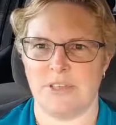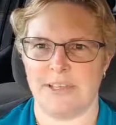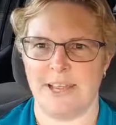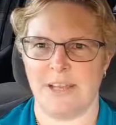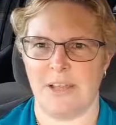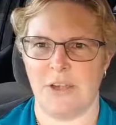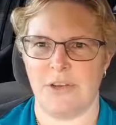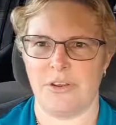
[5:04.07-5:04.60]

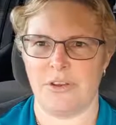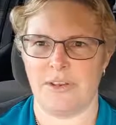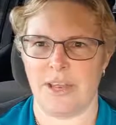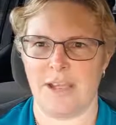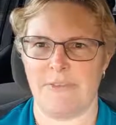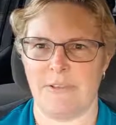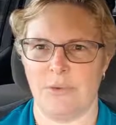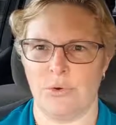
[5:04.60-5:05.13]
download it and
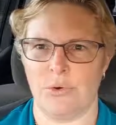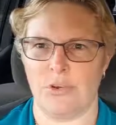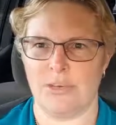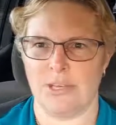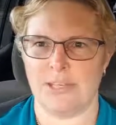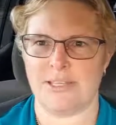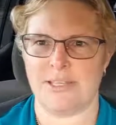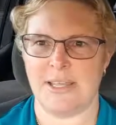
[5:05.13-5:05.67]
have a look at it,
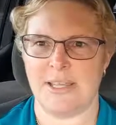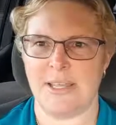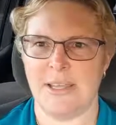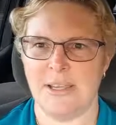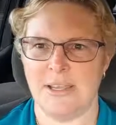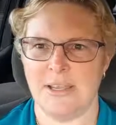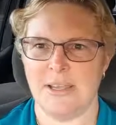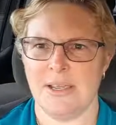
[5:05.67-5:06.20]
it's
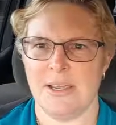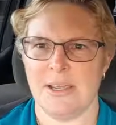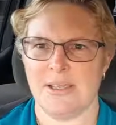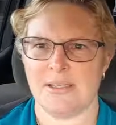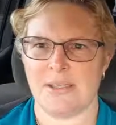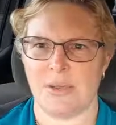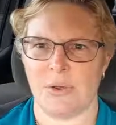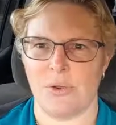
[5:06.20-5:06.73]
there.
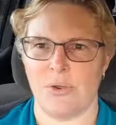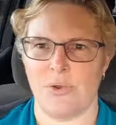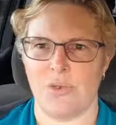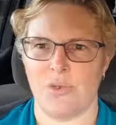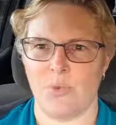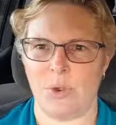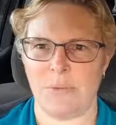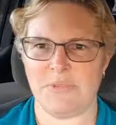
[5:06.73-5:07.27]
So
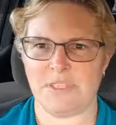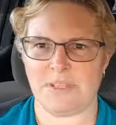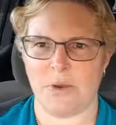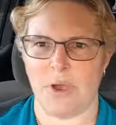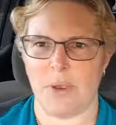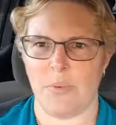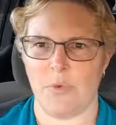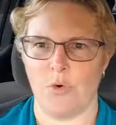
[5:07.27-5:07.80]
the
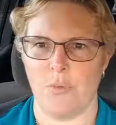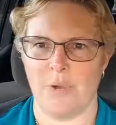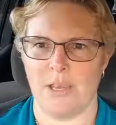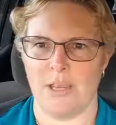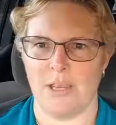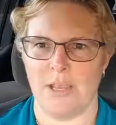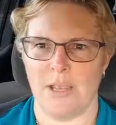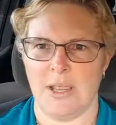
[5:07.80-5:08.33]
website will be